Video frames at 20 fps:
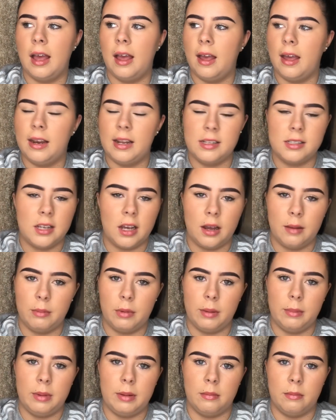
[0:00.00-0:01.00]
Anytime
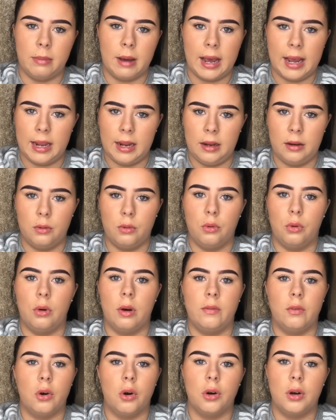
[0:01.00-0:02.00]
I'm in pain or
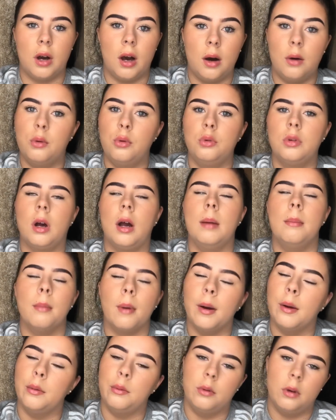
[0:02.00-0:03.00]
I've got a cold, I
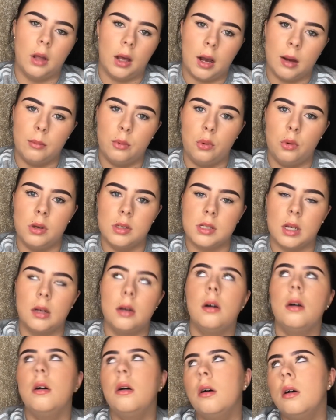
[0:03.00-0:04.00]
moan. Like, I'm always like,
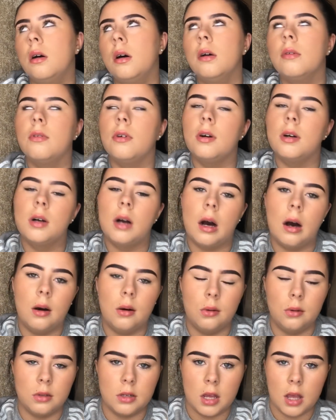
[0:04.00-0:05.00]
oh, I've got a
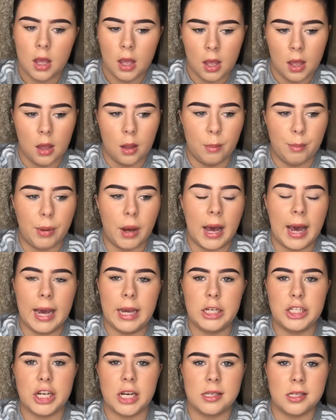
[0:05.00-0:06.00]
cold. But
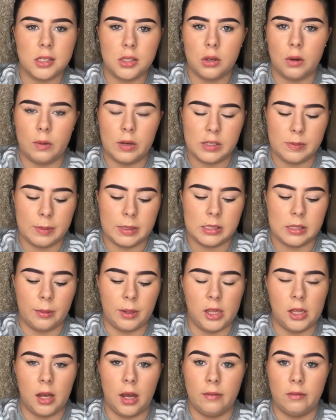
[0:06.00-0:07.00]
HS has always been
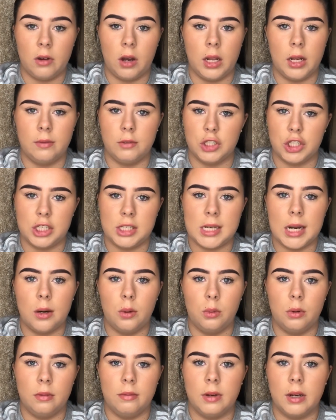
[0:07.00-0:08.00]
something that I've kind of just
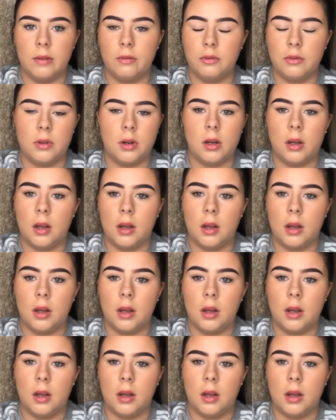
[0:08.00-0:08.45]
dealt with, and I've